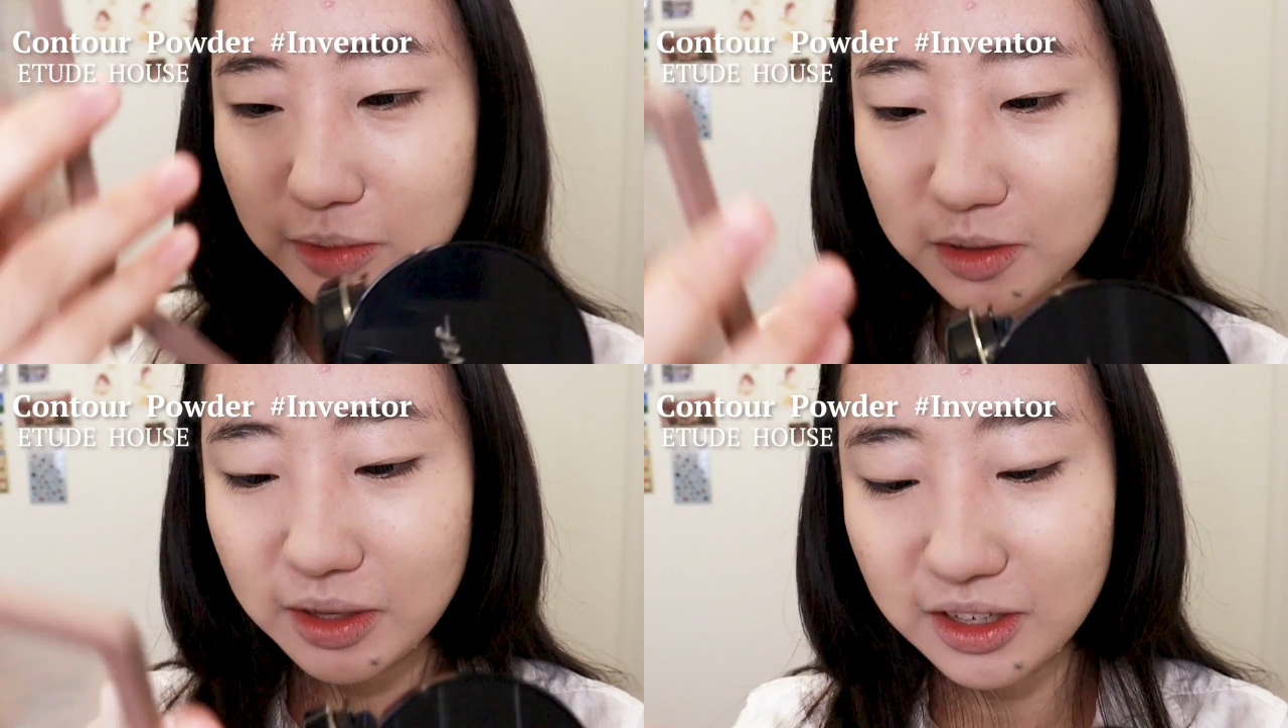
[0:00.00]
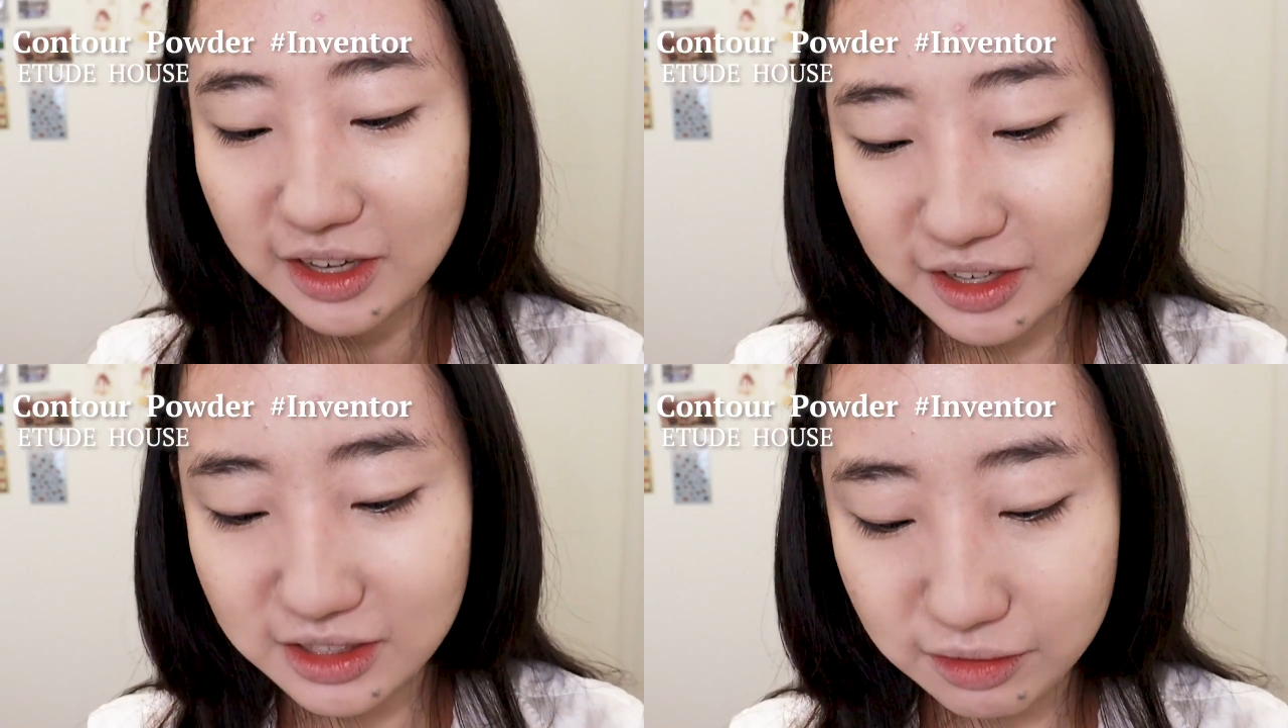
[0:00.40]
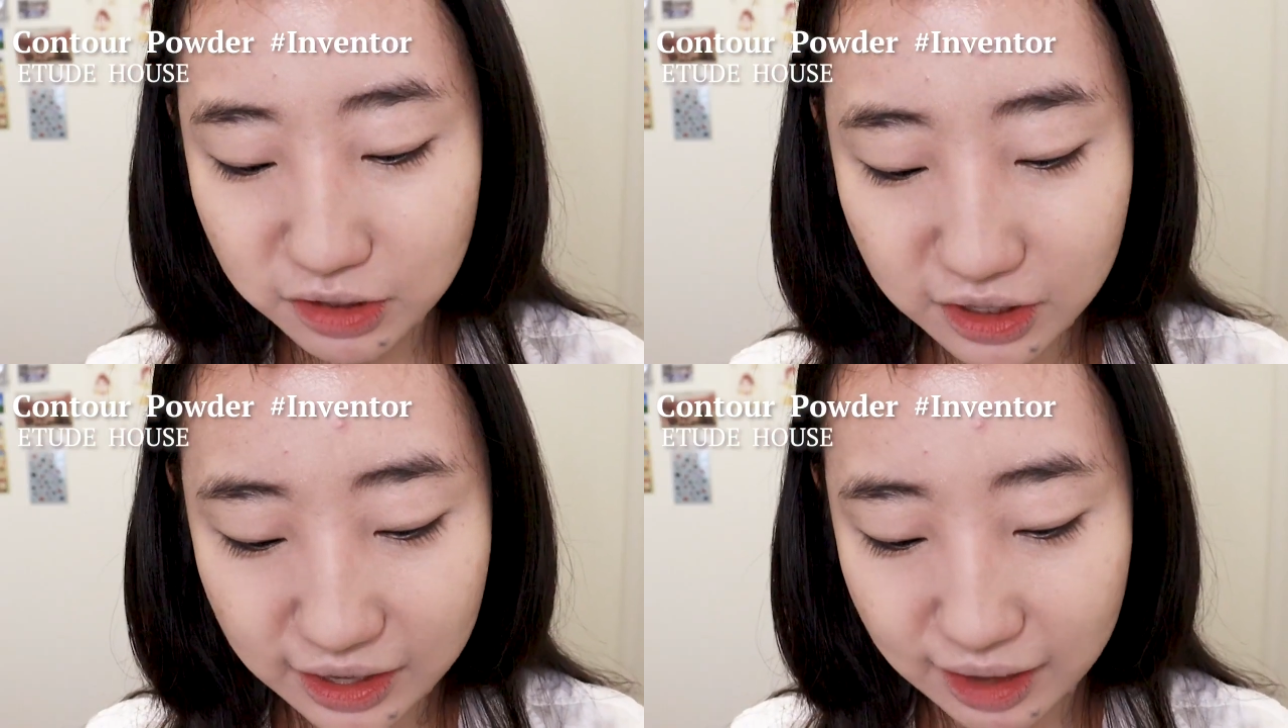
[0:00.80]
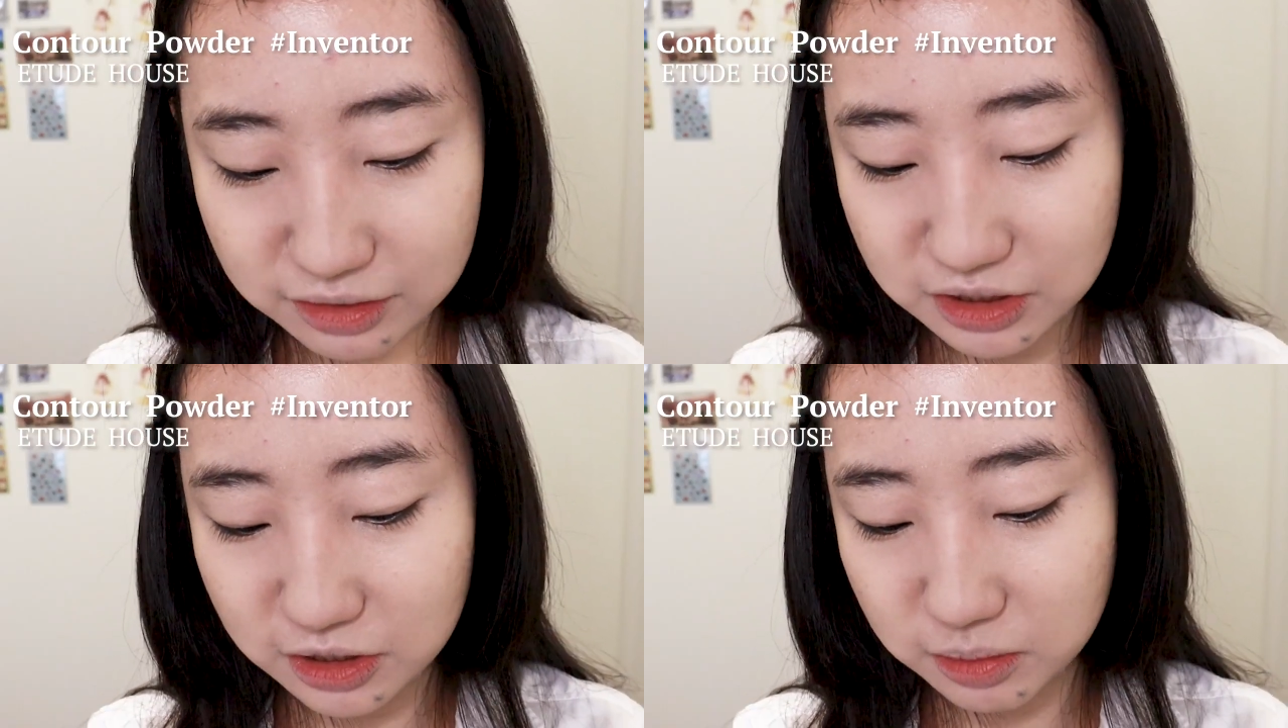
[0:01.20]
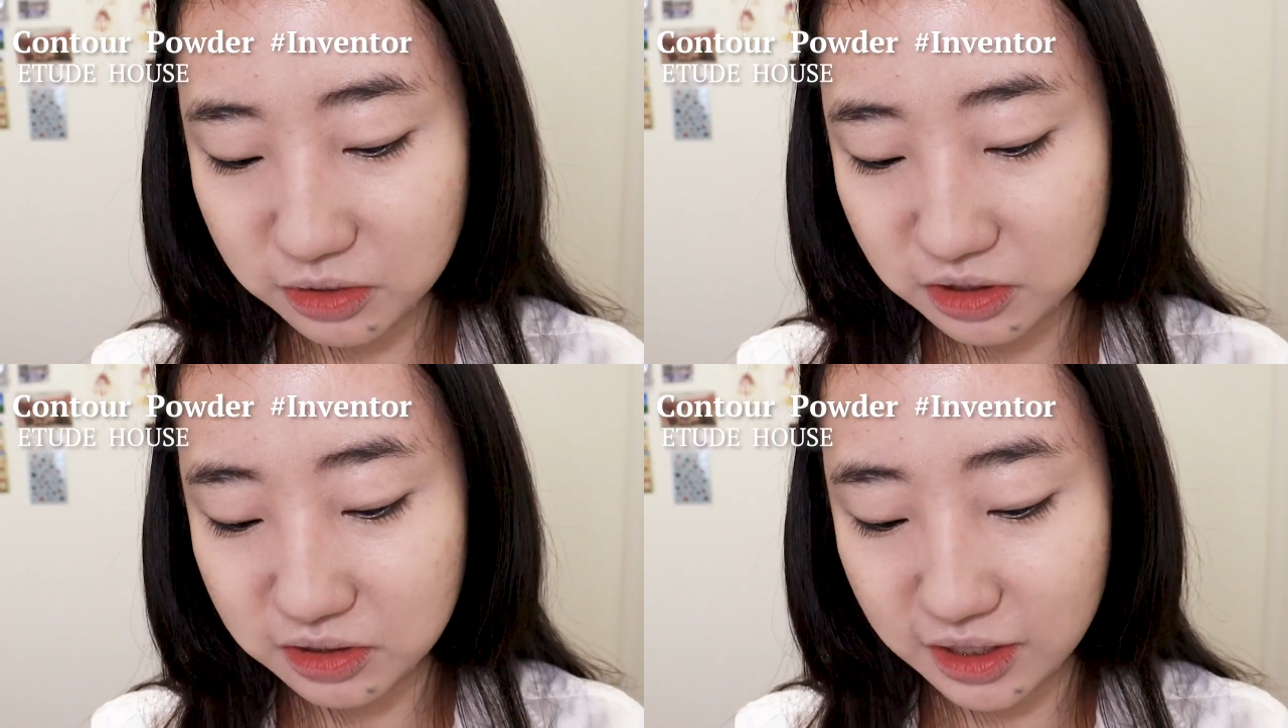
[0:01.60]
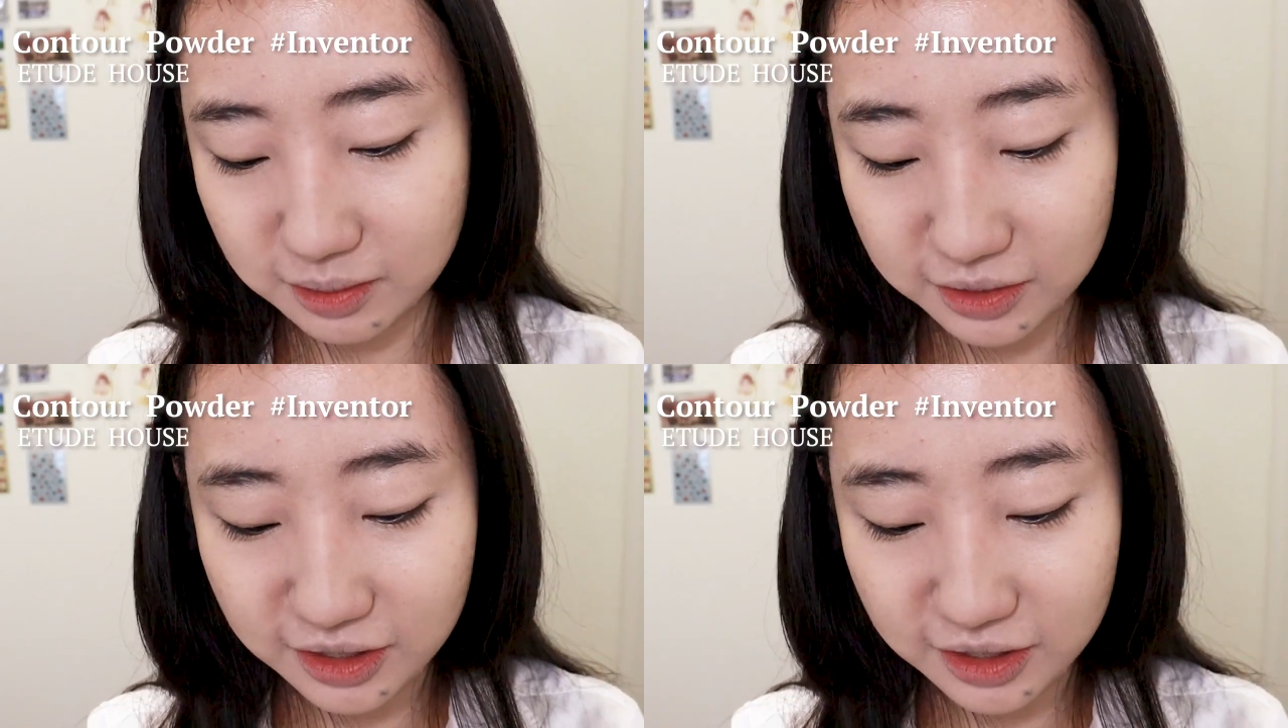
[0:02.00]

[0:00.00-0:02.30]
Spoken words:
up as well. See, everything I have is just almost used up.